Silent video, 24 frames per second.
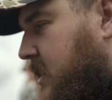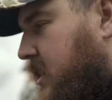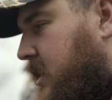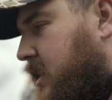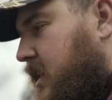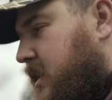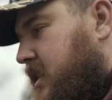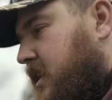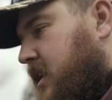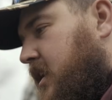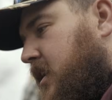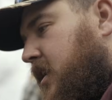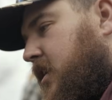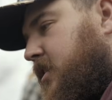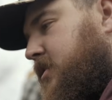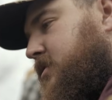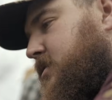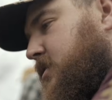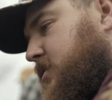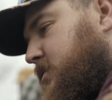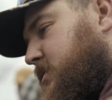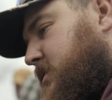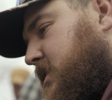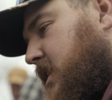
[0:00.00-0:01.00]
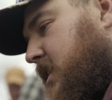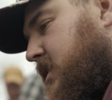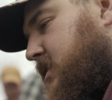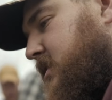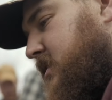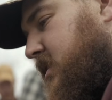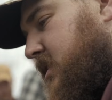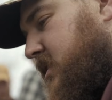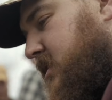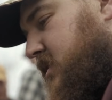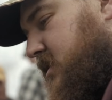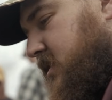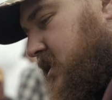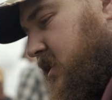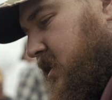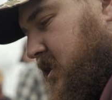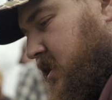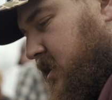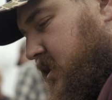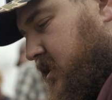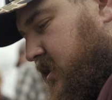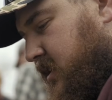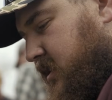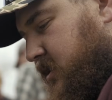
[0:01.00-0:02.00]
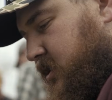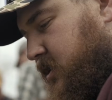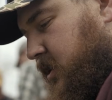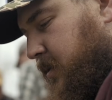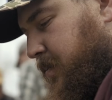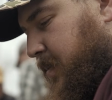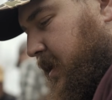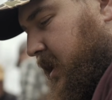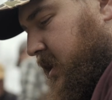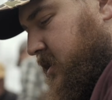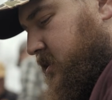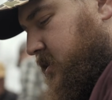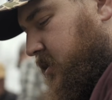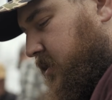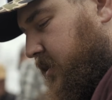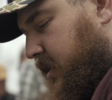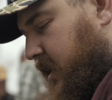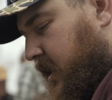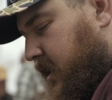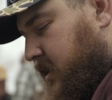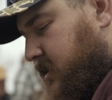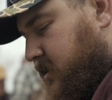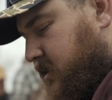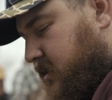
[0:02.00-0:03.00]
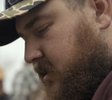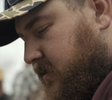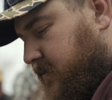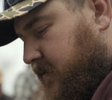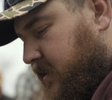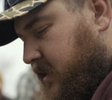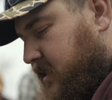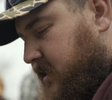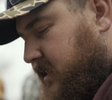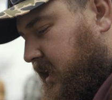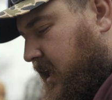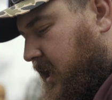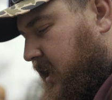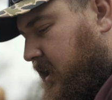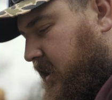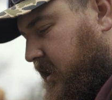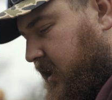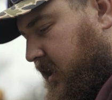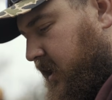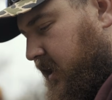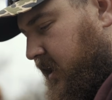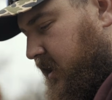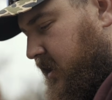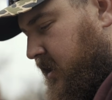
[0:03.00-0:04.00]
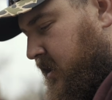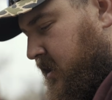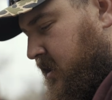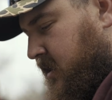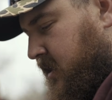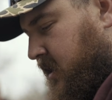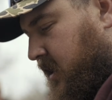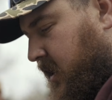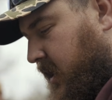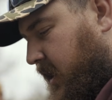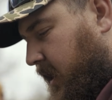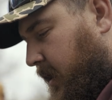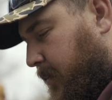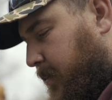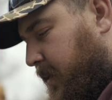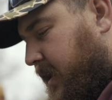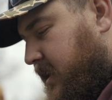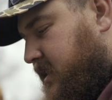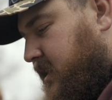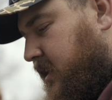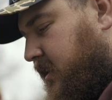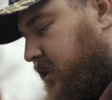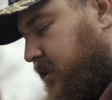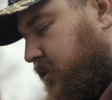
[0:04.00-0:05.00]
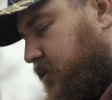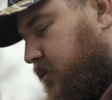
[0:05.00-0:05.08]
in it, and then it also sends us these GPS locations via satellite, basically